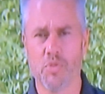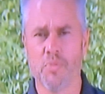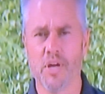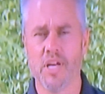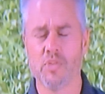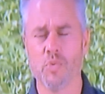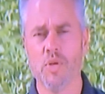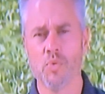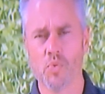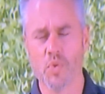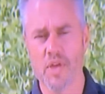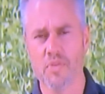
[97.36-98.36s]
are the products we'd
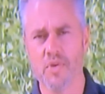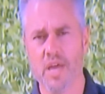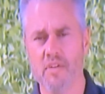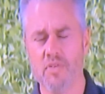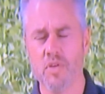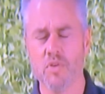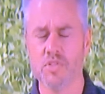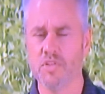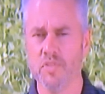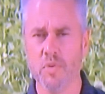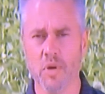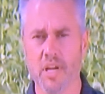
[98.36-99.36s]
rather have you use.
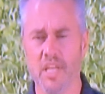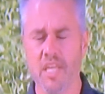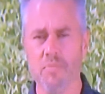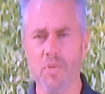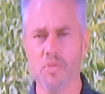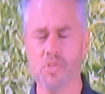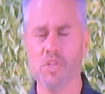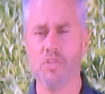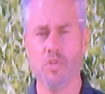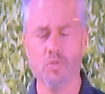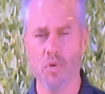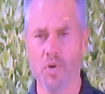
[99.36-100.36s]
If you want to keep using
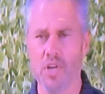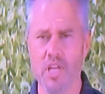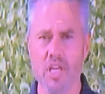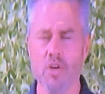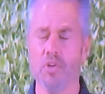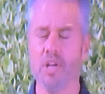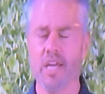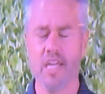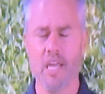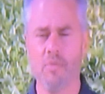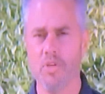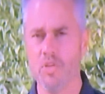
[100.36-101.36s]
2,4-D or
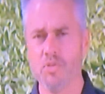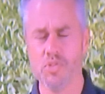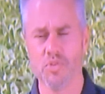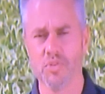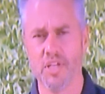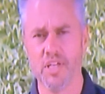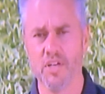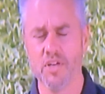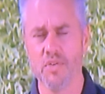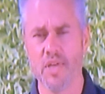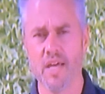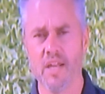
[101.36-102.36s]
dicamba, you certainly can
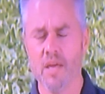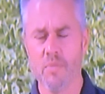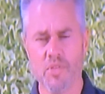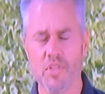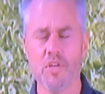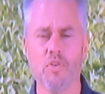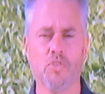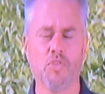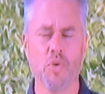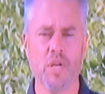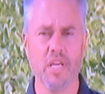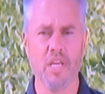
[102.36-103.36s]
do that, but then you're
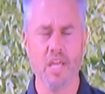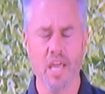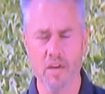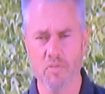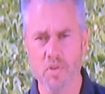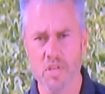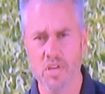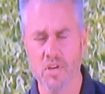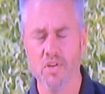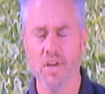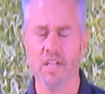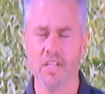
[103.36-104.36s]
treating every
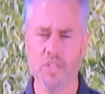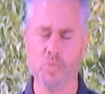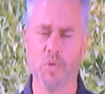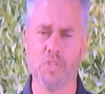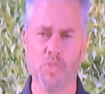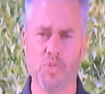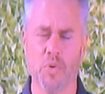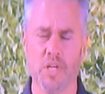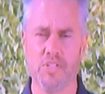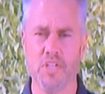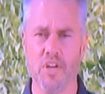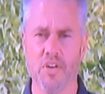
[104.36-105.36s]
year at least once or
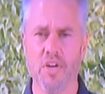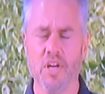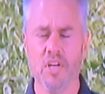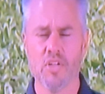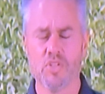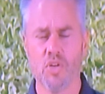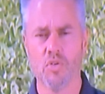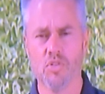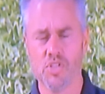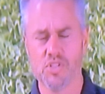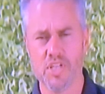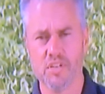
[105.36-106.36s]
twice a year. So
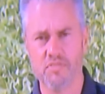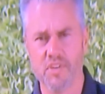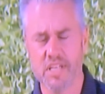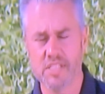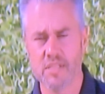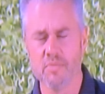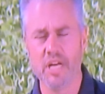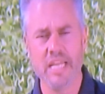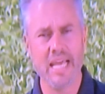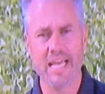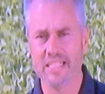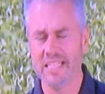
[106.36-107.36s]
just invest the
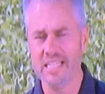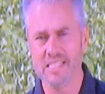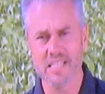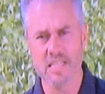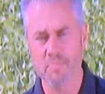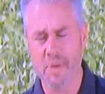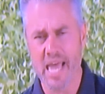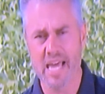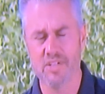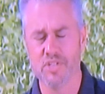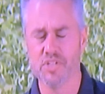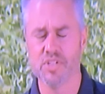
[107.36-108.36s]
money, at least in the
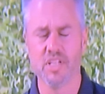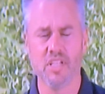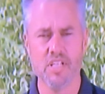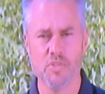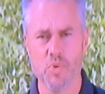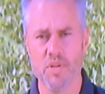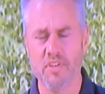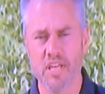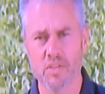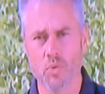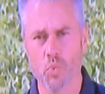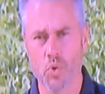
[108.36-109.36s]
patches, at least where you've
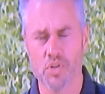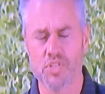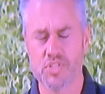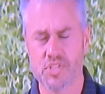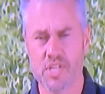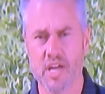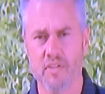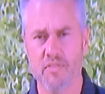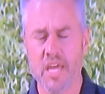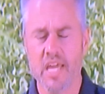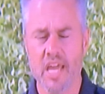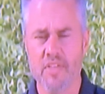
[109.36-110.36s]
got the worst stuff,
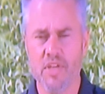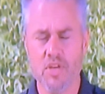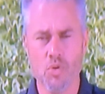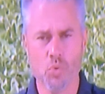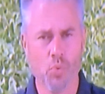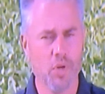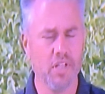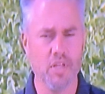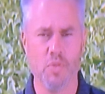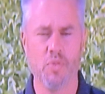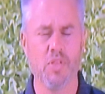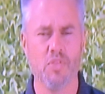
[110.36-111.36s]
and then you really
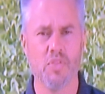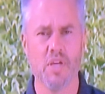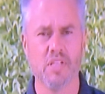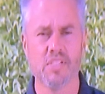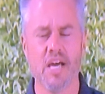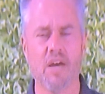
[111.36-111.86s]
thin things